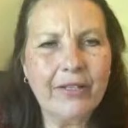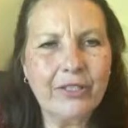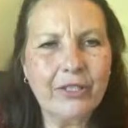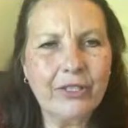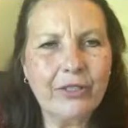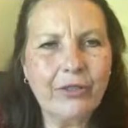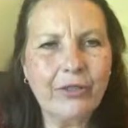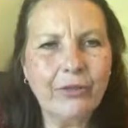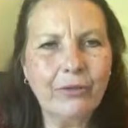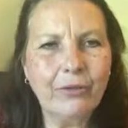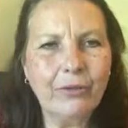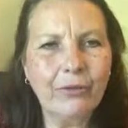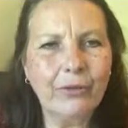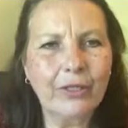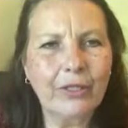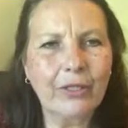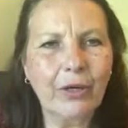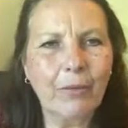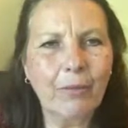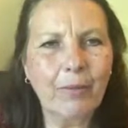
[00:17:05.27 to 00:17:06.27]

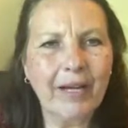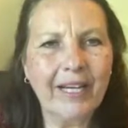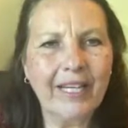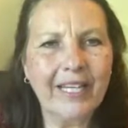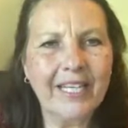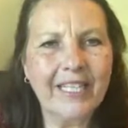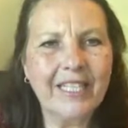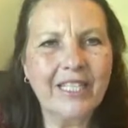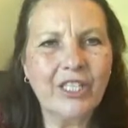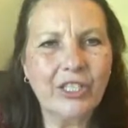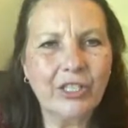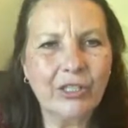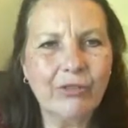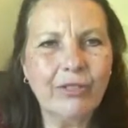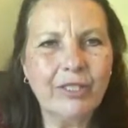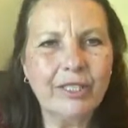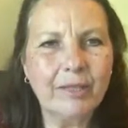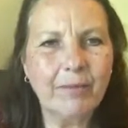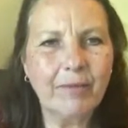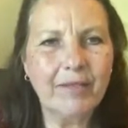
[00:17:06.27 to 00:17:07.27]
to go back in and do
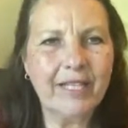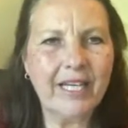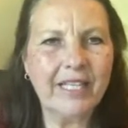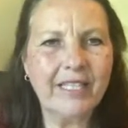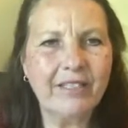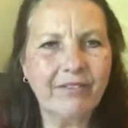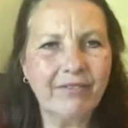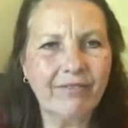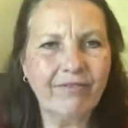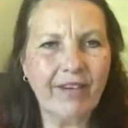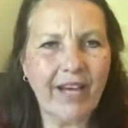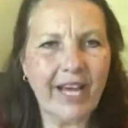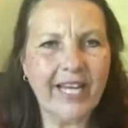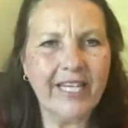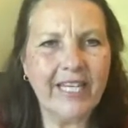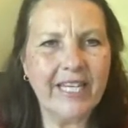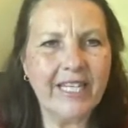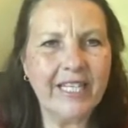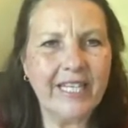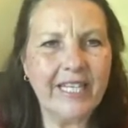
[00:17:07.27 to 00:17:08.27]
some of that
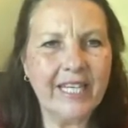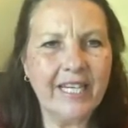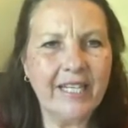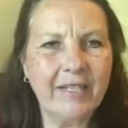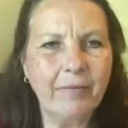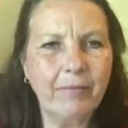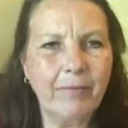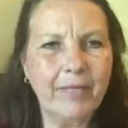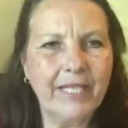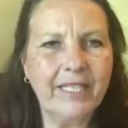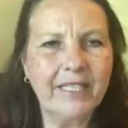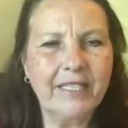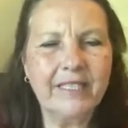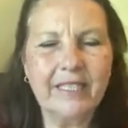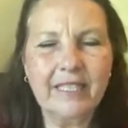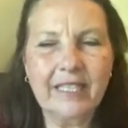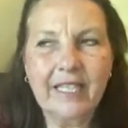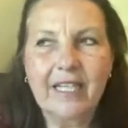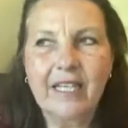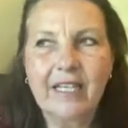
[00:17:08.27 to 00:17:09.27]
defining again,
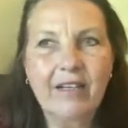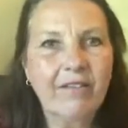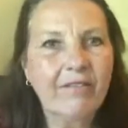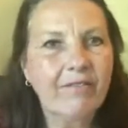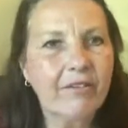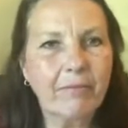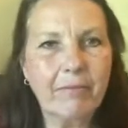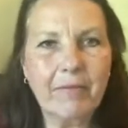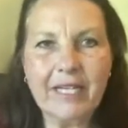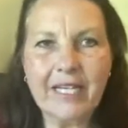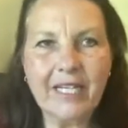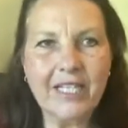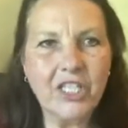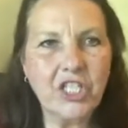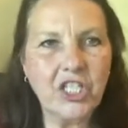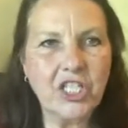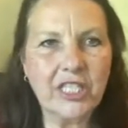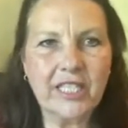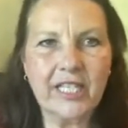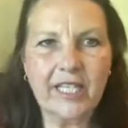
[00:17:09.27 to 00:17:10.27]
because for me,
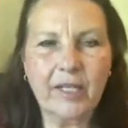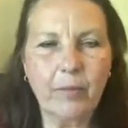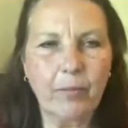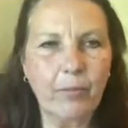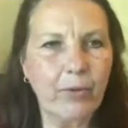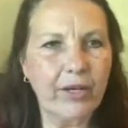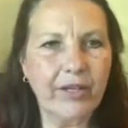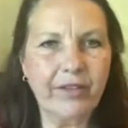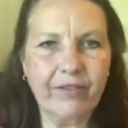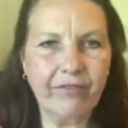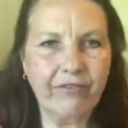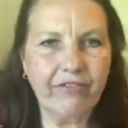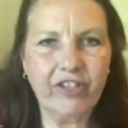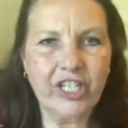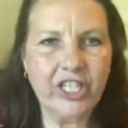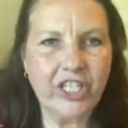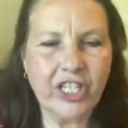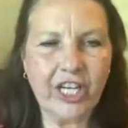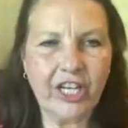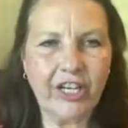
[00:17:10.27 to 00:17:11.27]
it's just like a breath of
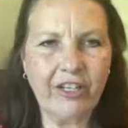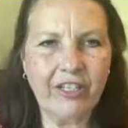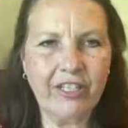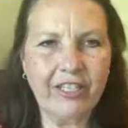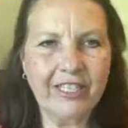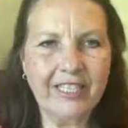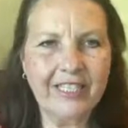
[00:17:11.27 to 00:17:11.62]
fresh air.